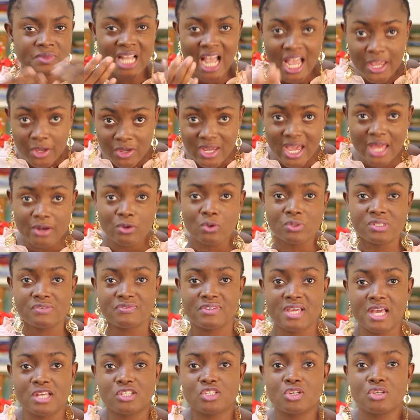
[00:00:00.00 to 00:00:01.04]
And you get
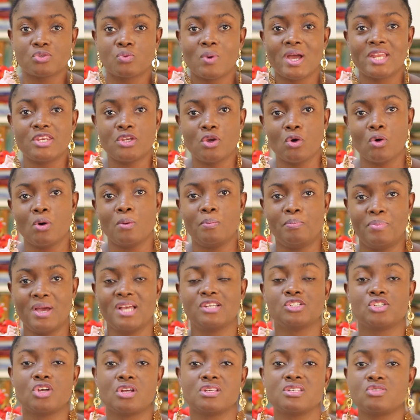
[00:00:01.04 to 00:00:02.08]
notifications when your
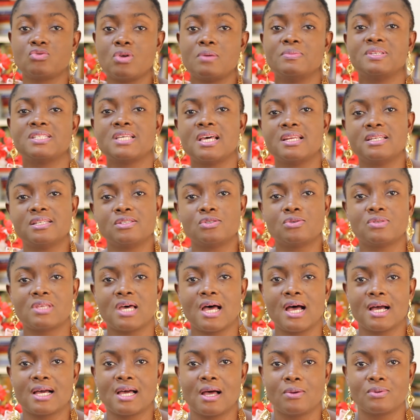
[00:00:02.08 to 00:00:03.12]
pension is remitted into
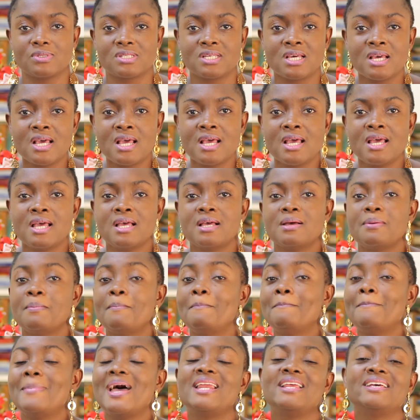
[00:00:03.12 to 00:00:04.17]
that account.
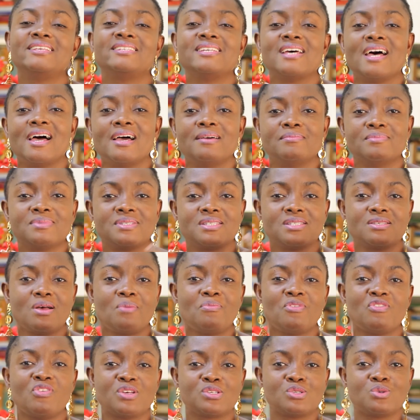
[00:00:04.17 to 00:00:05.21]
Many times,
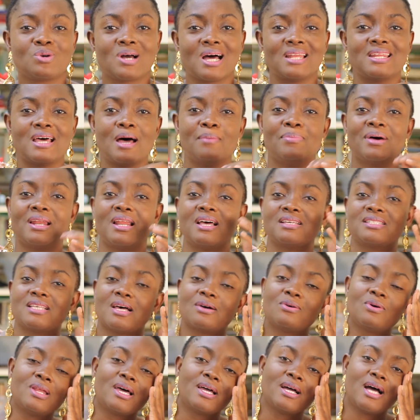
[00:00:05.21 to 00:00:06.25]
some of us look at that balance
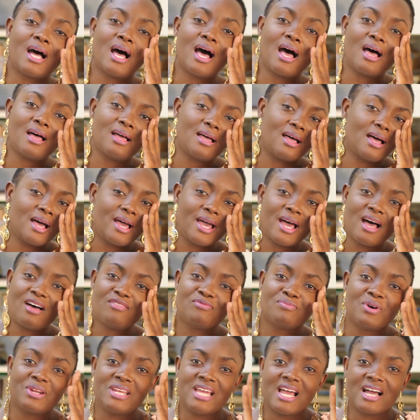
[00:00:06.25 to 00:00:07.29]
and go like, I
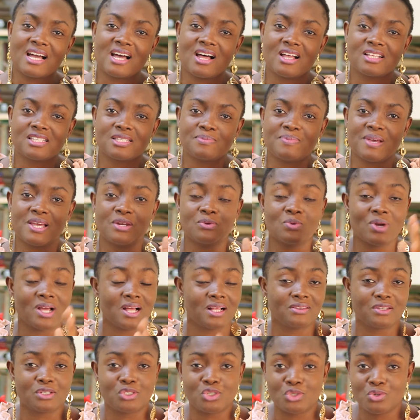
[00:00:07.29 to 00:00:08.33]
have money I can't spend.
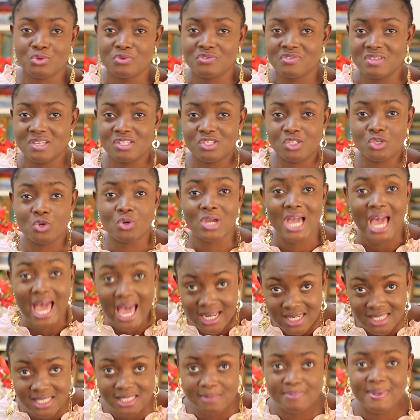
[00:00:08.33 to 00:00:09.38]
Well, the truth is you
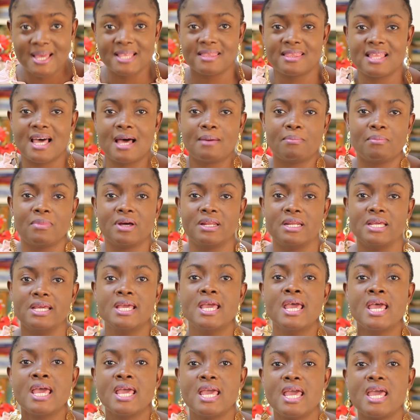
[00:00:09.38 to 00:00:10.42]
can spend that
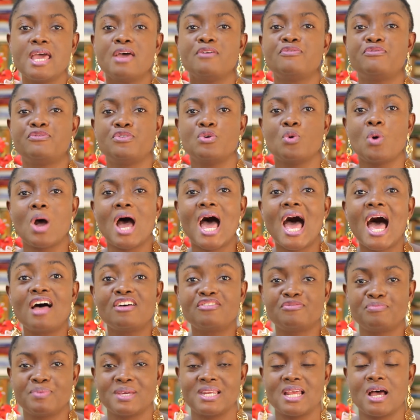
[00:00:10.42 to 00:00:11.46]
money if you
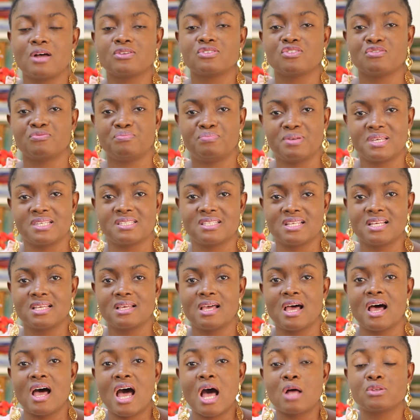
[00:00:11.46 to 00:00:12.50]
have been out of business,
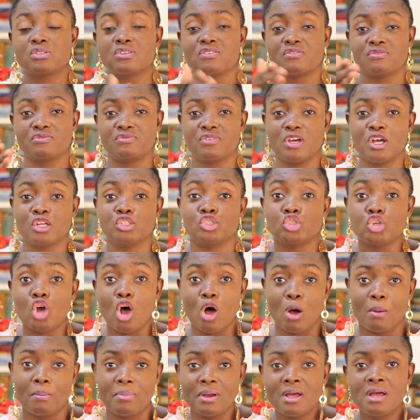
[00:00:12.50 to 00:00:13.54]
out of a
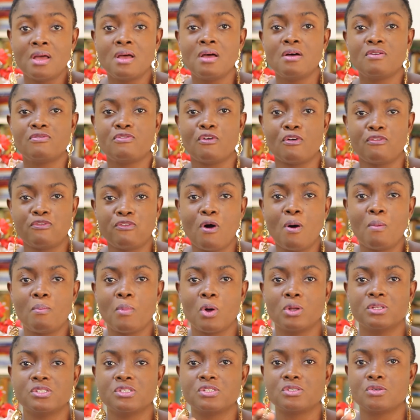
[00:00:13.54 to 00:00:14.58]
job for 4
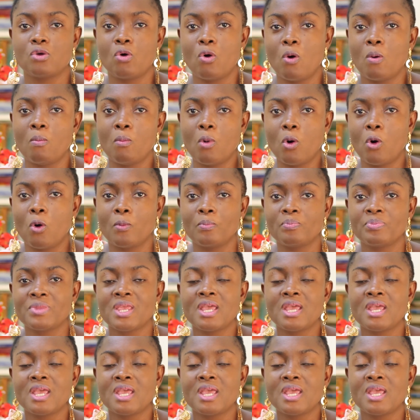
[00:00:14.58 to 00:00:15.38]
months or more.